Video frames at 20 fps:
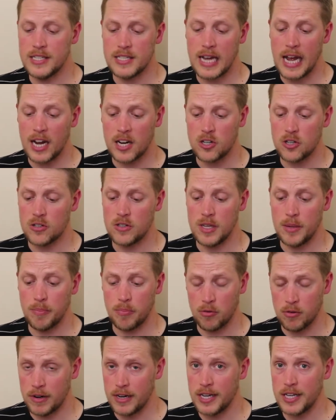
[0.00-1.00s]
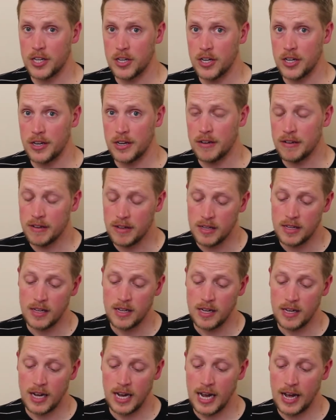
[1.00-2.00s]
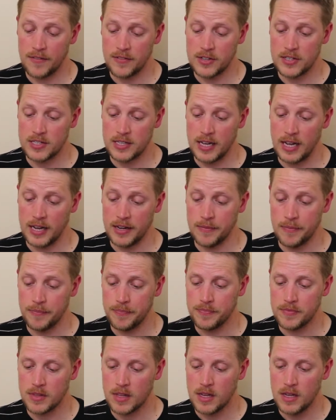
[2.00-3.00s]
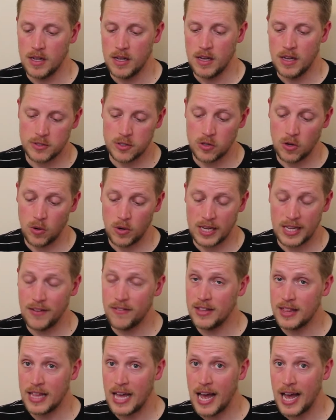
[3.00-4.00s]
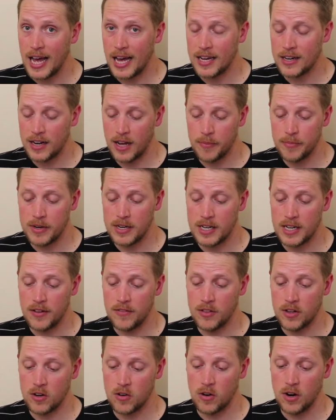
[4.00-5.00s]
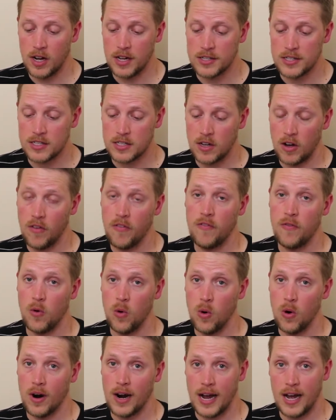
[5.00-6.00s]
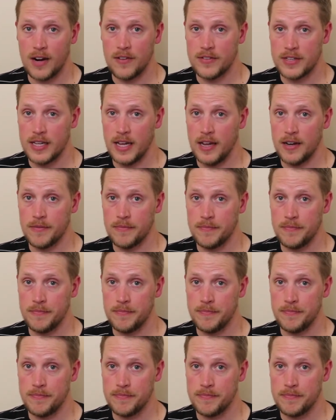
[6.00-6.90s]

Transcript: it's actually pretty good, I have to say. So given that, I'm going to give the crust a 4 out of 10.